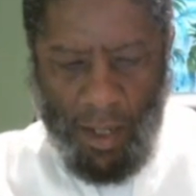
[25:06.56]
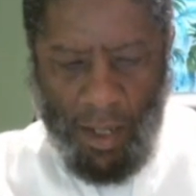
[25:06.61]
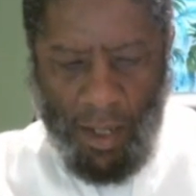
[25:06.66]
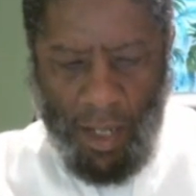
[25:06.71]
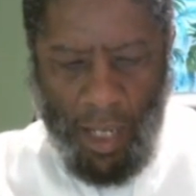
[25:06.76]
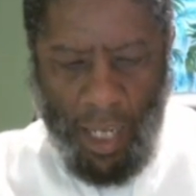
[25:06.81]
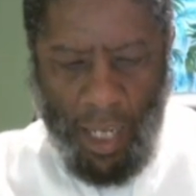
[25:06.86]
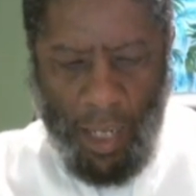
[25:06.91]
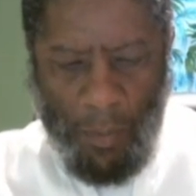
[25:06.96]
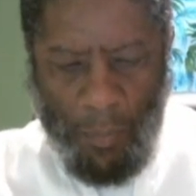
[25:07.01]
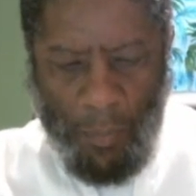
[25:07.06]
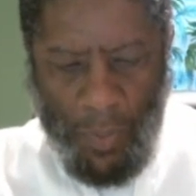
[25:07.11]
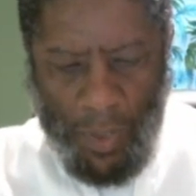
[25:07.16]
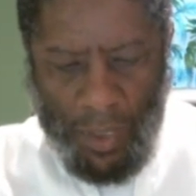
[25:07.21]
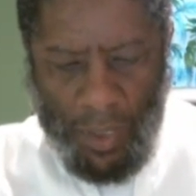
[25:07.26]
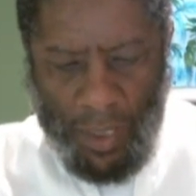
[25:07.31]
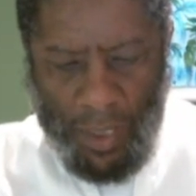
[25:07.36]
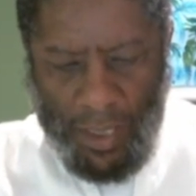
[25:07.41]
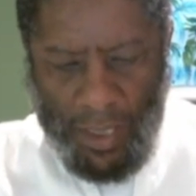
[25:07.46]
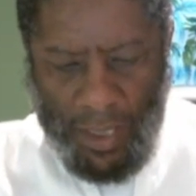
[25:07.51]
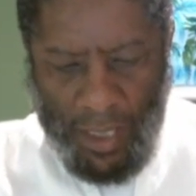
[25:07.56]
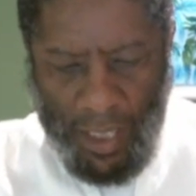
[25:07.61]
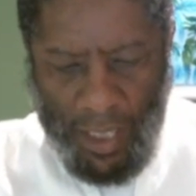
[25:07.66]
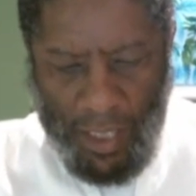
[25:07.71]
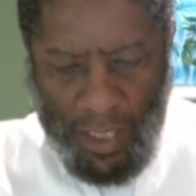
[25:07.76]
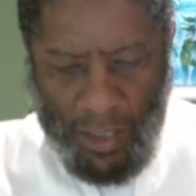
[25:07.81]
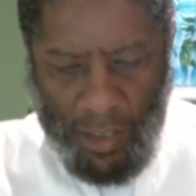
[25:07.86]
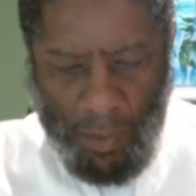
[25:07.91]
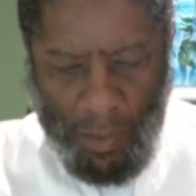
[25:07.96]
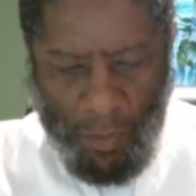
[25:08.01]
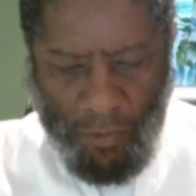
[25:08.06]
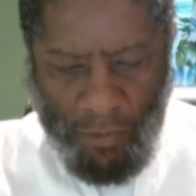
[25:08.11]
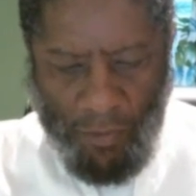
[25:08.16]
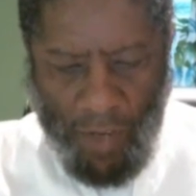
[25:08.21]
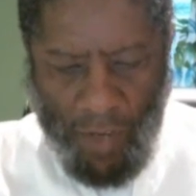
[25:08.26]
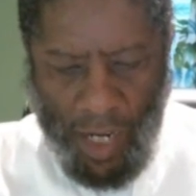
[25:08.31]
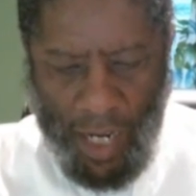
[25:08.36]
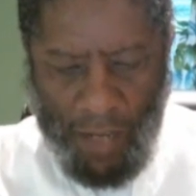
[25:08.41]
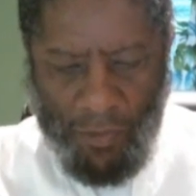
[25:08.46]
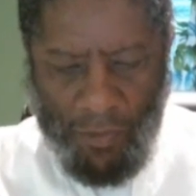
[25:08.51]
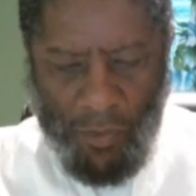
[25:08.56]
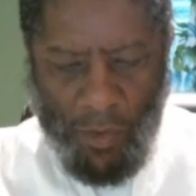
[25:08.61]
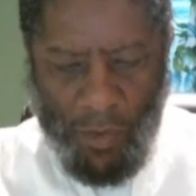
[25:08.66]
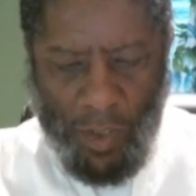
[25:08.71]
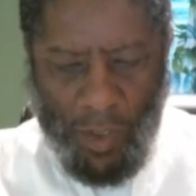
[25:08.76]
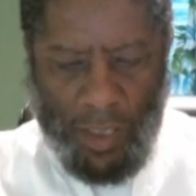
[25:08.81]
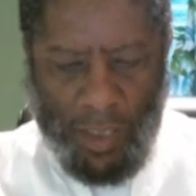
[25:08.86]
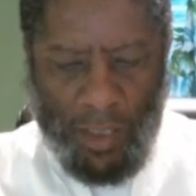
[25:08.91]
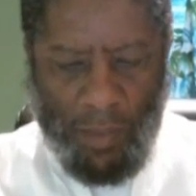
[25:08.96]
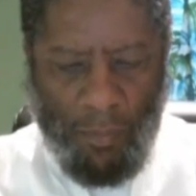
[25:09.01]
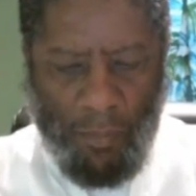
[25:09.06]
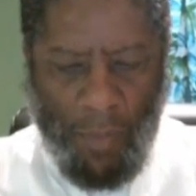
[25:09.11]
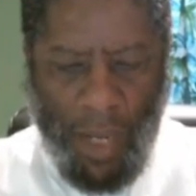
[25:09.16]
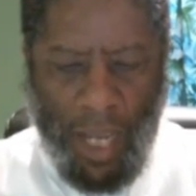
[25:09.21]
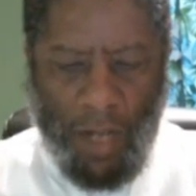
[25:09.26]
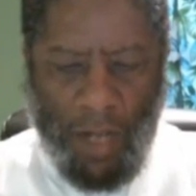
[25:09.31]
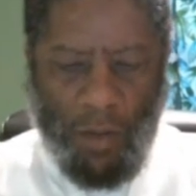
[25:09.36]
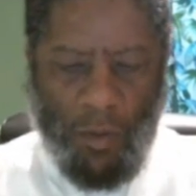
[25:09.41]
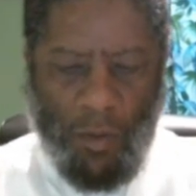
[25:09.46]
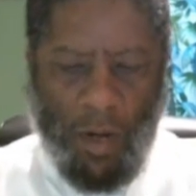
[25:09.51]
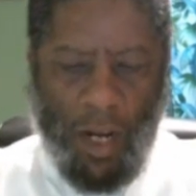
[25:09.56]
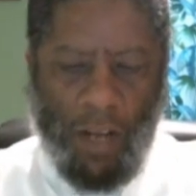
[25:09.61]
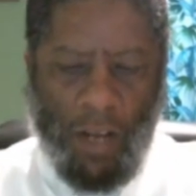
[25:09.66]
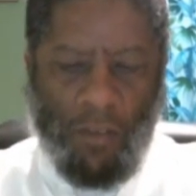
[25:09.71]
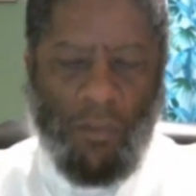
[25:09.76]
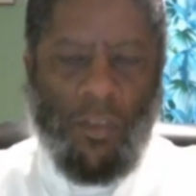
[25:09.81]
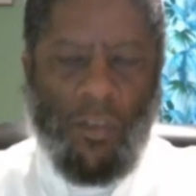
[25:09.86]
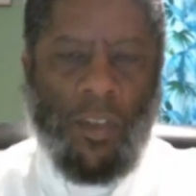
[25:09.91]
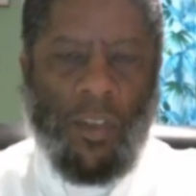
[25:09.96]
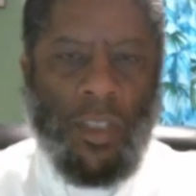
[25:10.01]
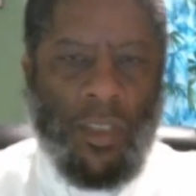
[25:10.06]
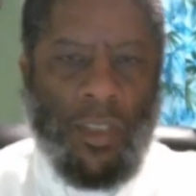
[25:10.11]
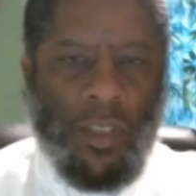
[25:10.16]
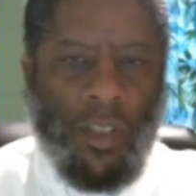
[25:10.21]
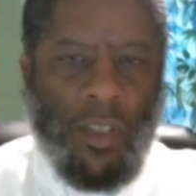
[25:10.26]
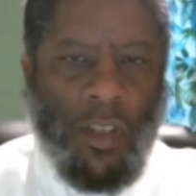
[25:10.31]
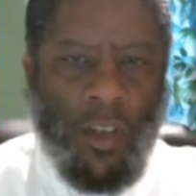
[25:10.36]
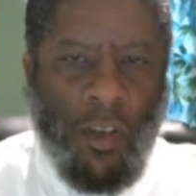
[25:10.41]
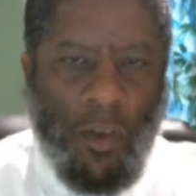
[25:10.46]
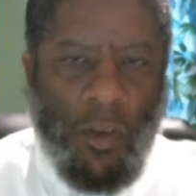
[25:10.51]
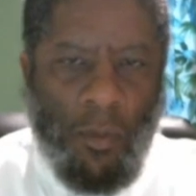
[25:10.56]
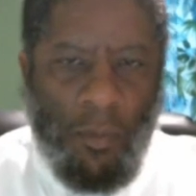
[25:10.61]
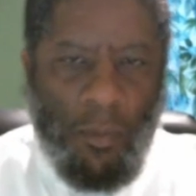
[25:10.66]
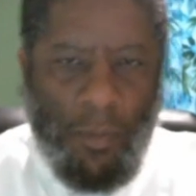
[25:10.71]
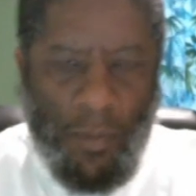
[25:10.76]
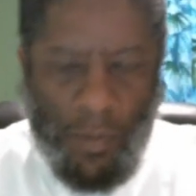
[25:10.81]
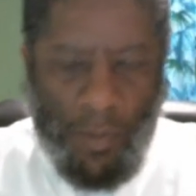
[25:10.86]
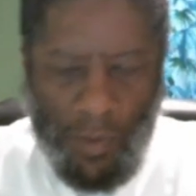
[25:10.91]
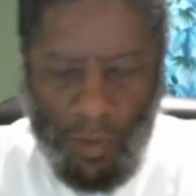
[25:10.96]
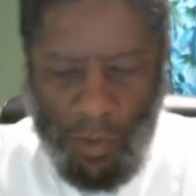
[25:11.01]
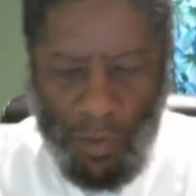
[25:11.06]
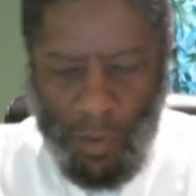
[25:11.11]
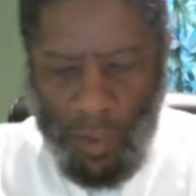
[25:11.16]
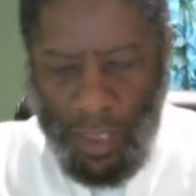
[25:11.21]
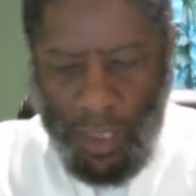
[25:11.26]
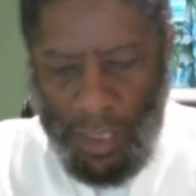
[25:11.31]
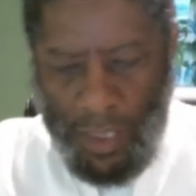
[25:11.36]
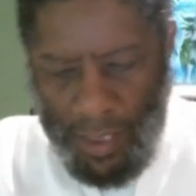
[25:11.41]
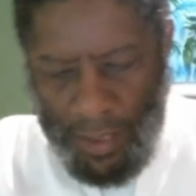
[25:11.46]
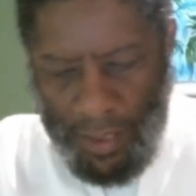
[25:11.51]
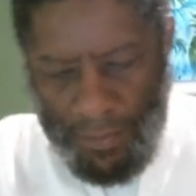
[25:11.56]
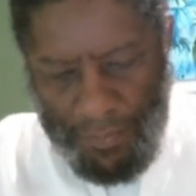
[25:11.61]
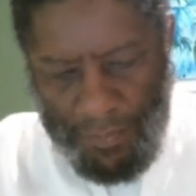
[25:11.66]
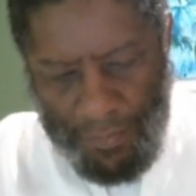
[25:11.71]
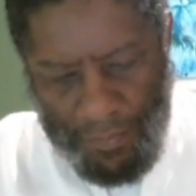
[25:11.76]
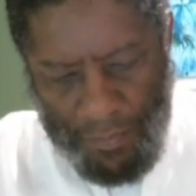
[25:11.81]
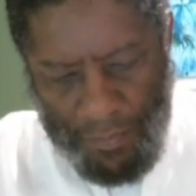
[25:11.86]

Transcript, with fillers: He put this in to provide for us the background for the term Grecian